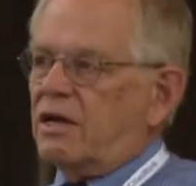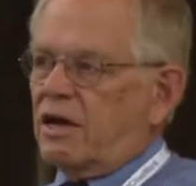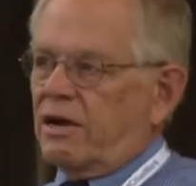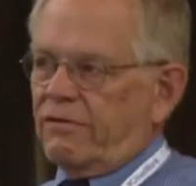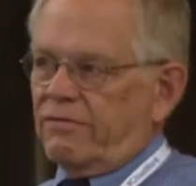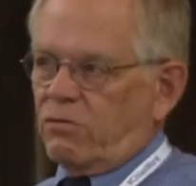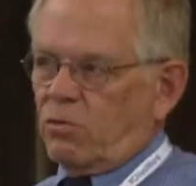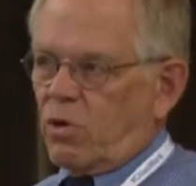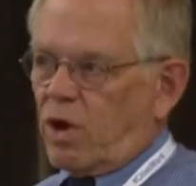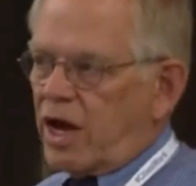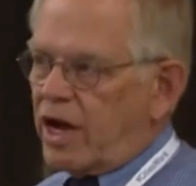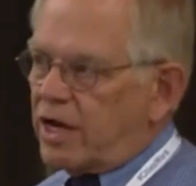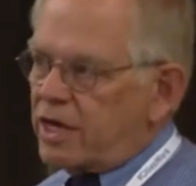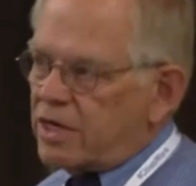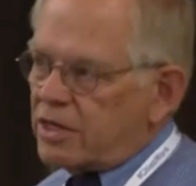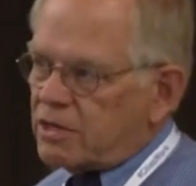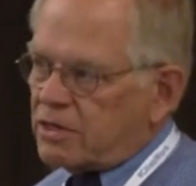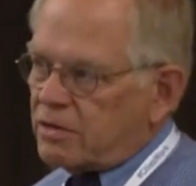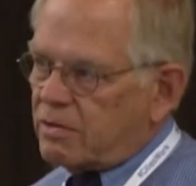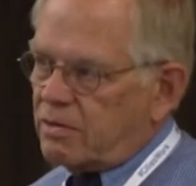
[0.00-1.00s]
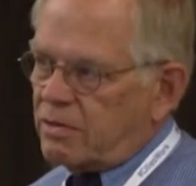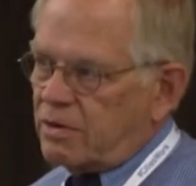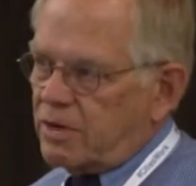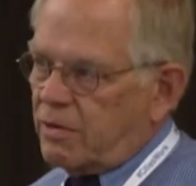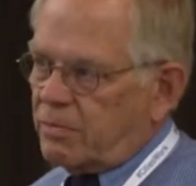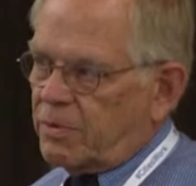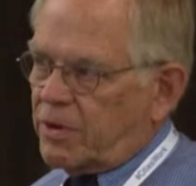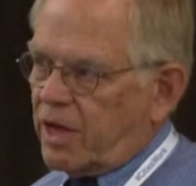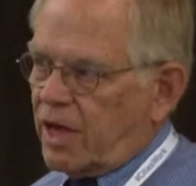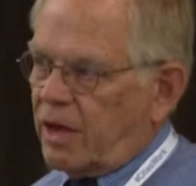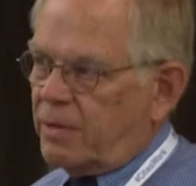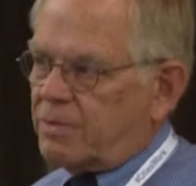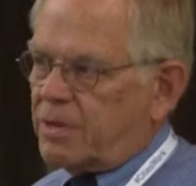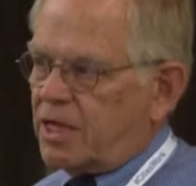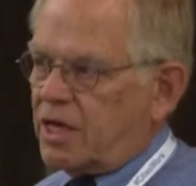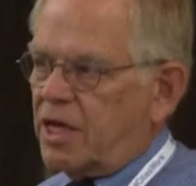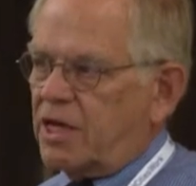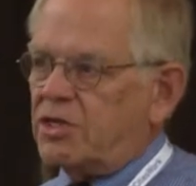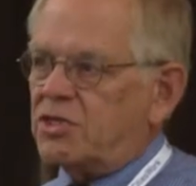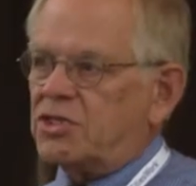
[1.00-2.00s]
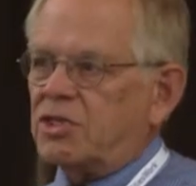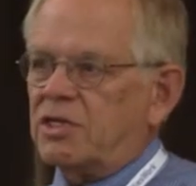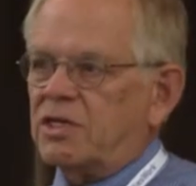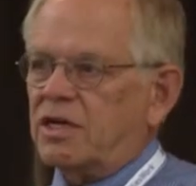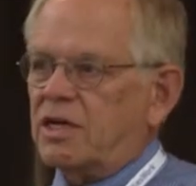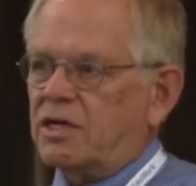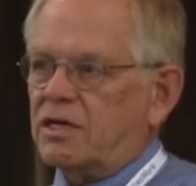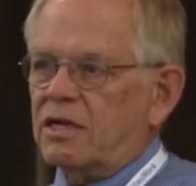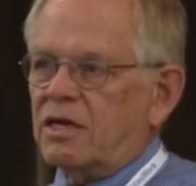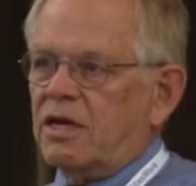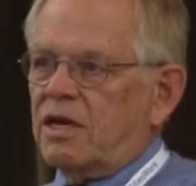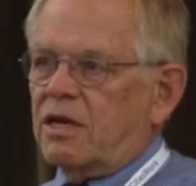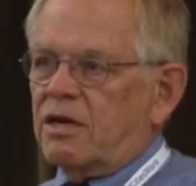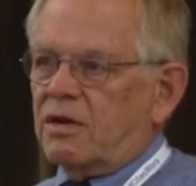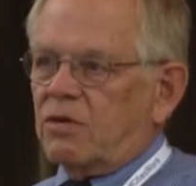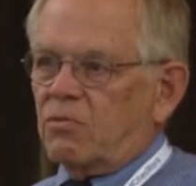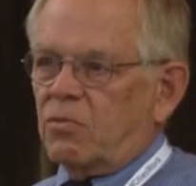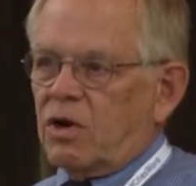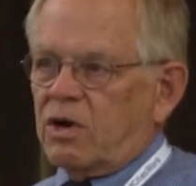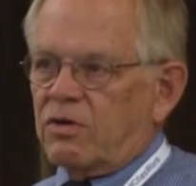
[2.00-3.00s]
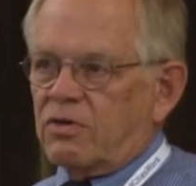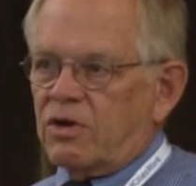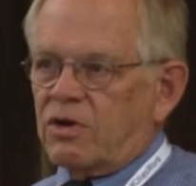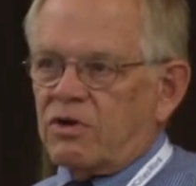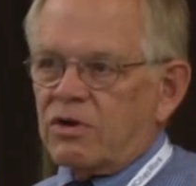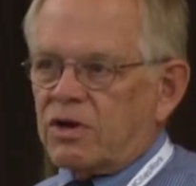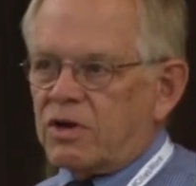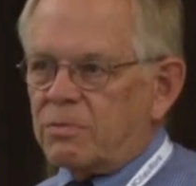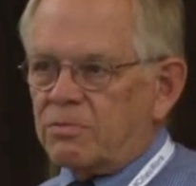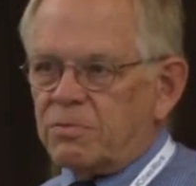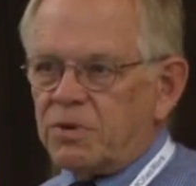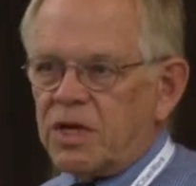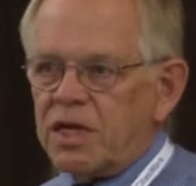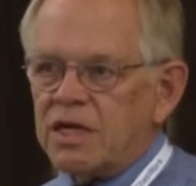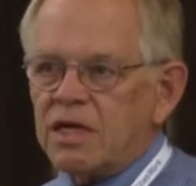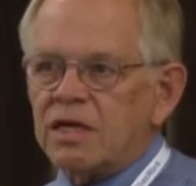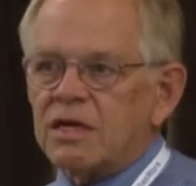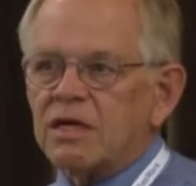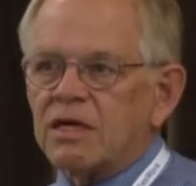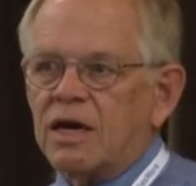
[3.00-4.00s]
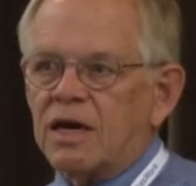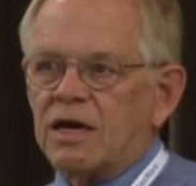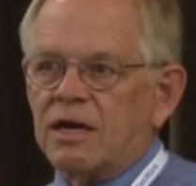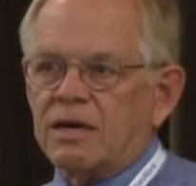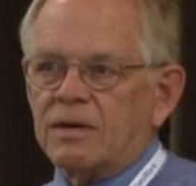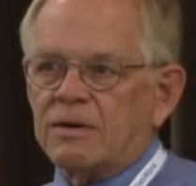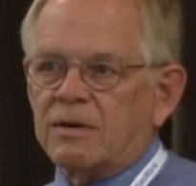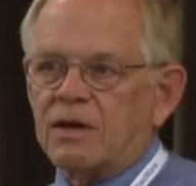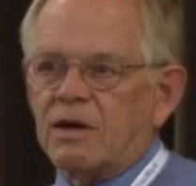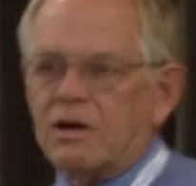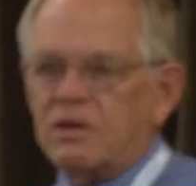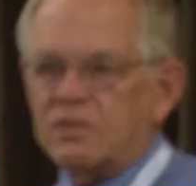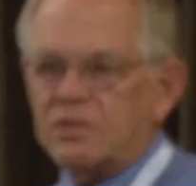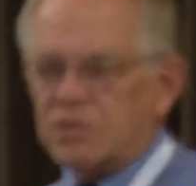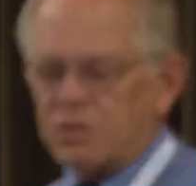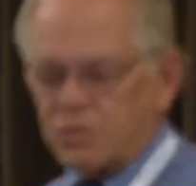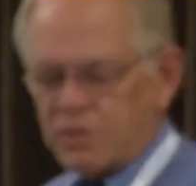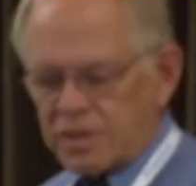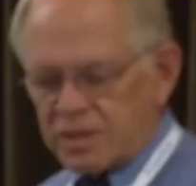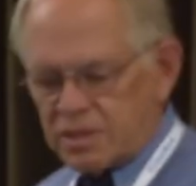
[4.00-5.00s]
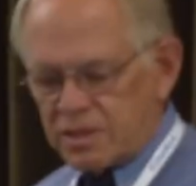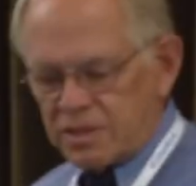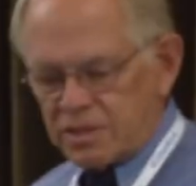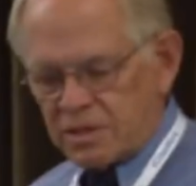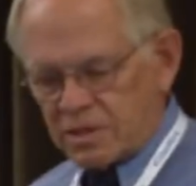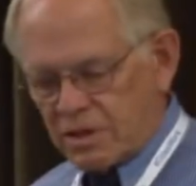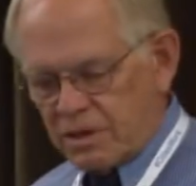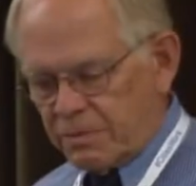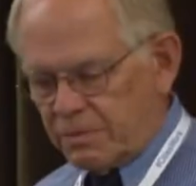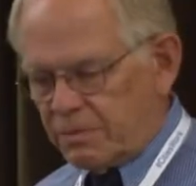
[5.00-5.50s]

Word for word: of wide application and where there are competing consequences,